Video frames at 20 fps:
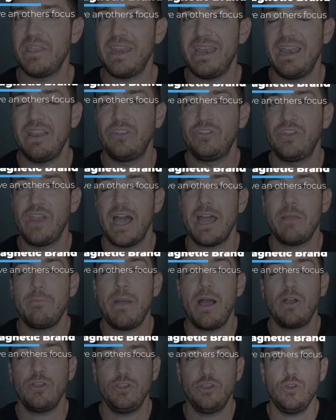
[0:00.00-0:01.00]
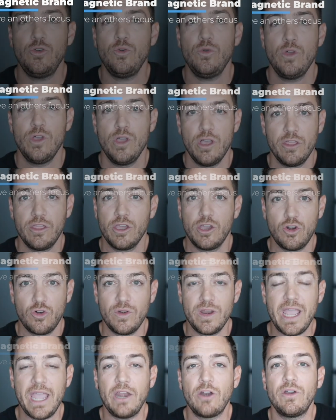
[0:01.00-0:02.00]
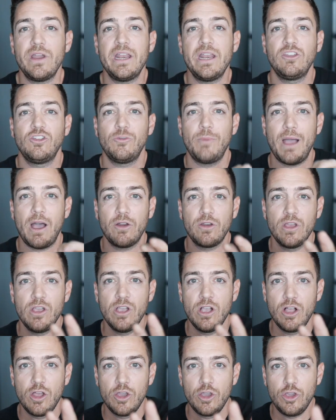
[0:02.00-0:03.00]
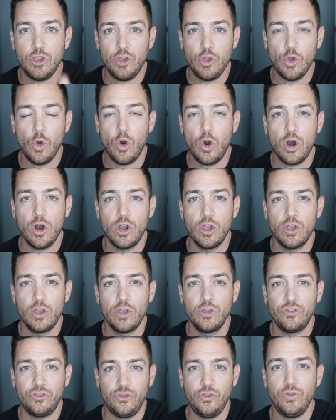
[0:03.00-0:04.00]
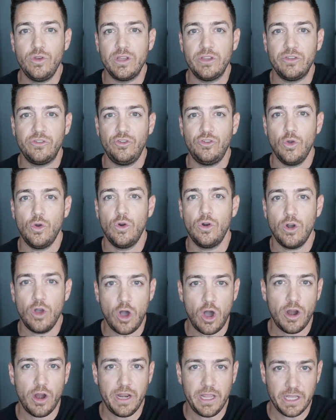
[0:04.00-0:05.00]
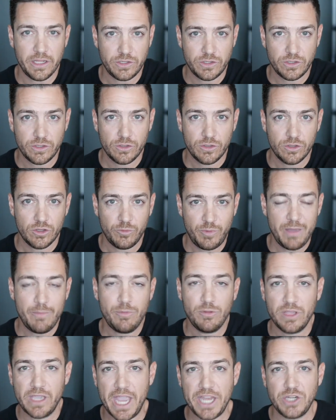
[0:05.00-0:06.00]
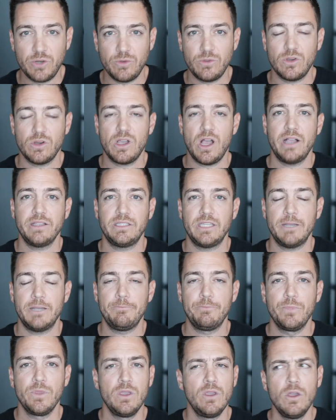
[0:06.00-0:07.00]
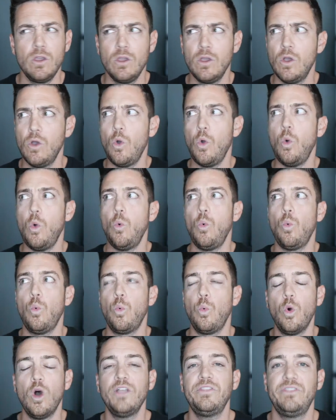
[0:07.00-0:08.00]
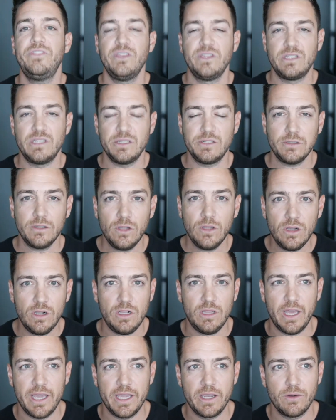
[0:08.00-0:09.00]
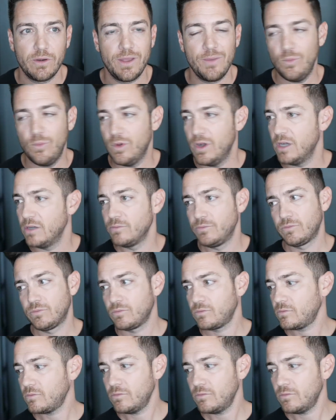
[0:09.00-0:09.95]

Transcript: that it is not about you, the creator. It is about your students, your audience, the people engaging with your content. What does this look like, Graham? Well,